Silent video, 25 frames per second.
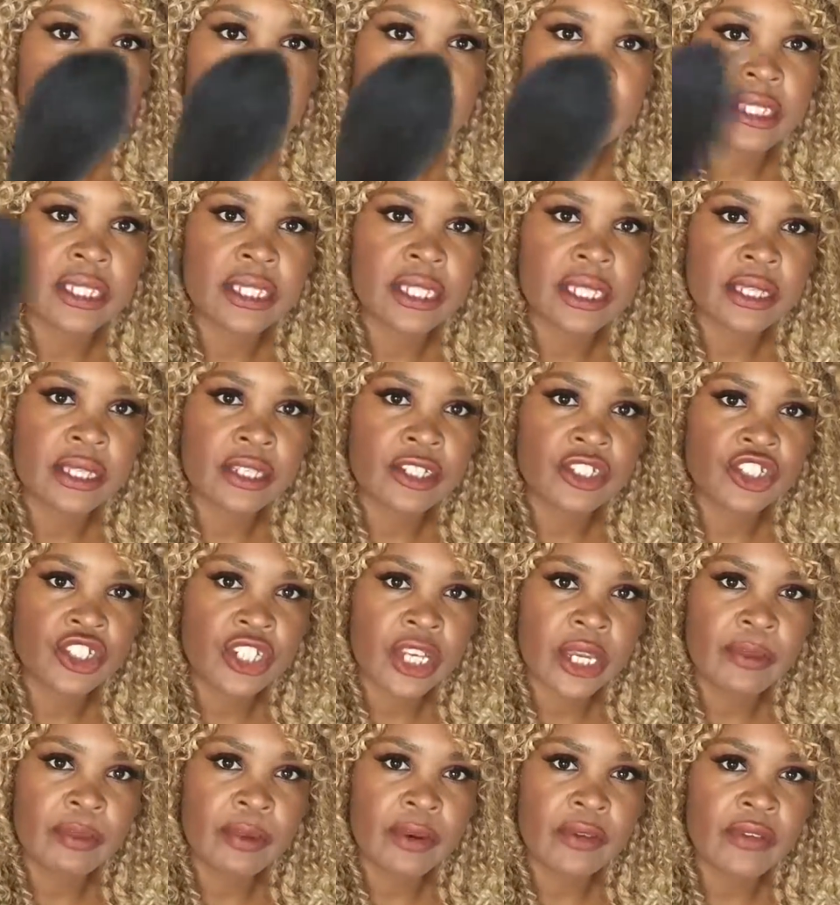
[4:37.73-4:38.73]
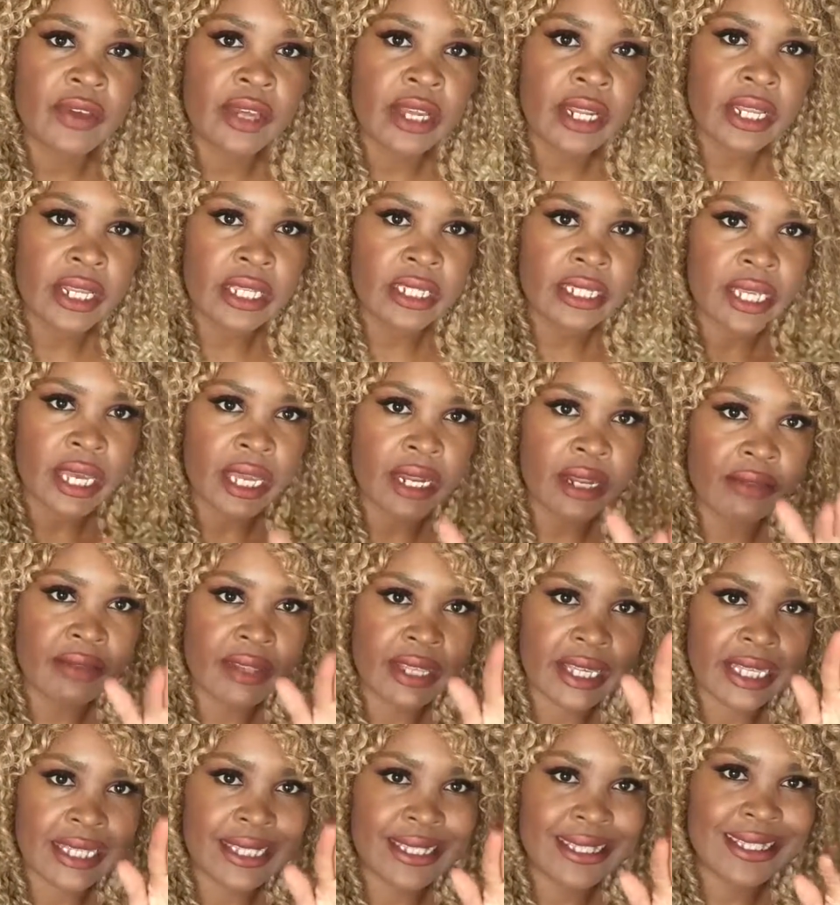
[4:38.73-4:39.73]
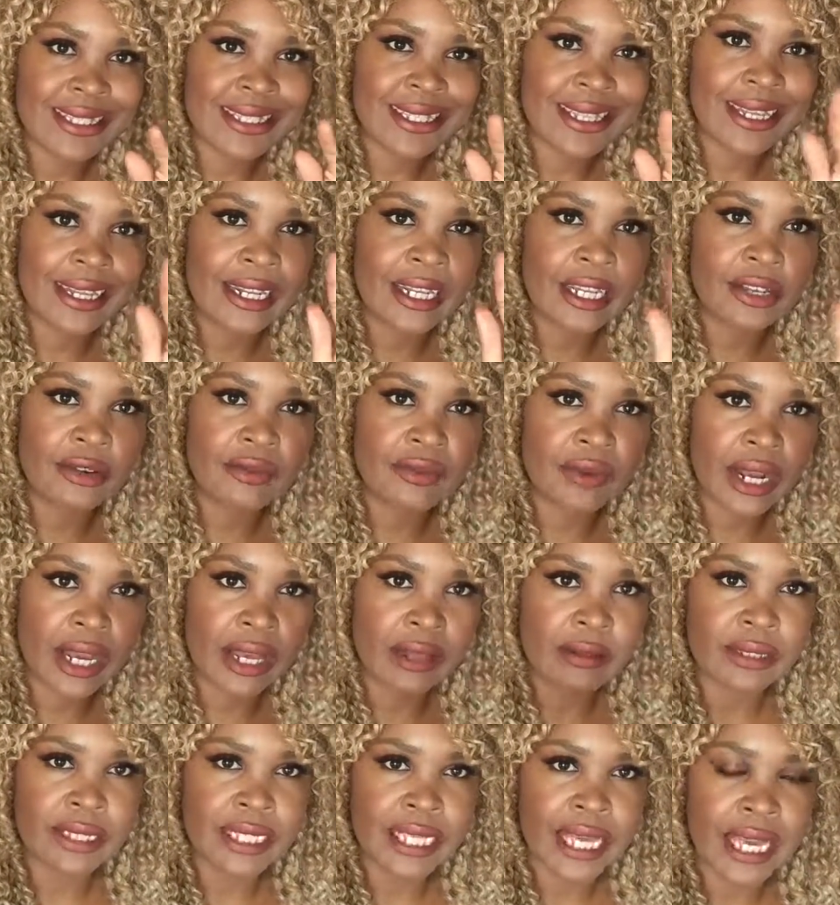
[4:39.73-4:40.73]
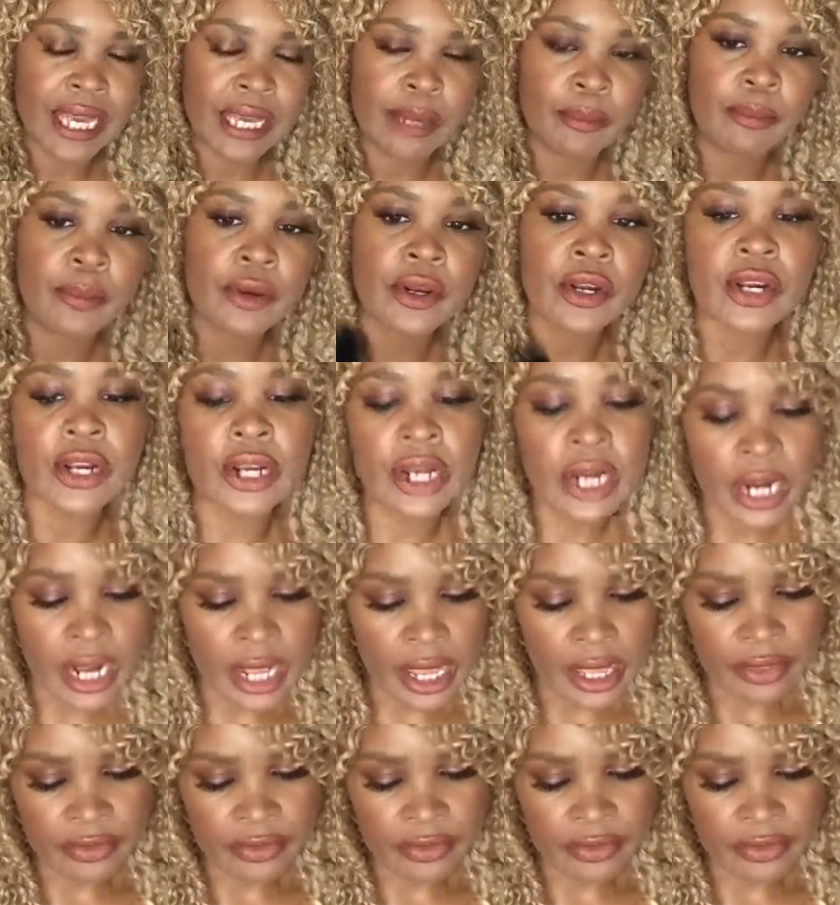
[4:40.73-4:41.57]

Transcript: You can see the shape of it is kind of like a skinny round taper.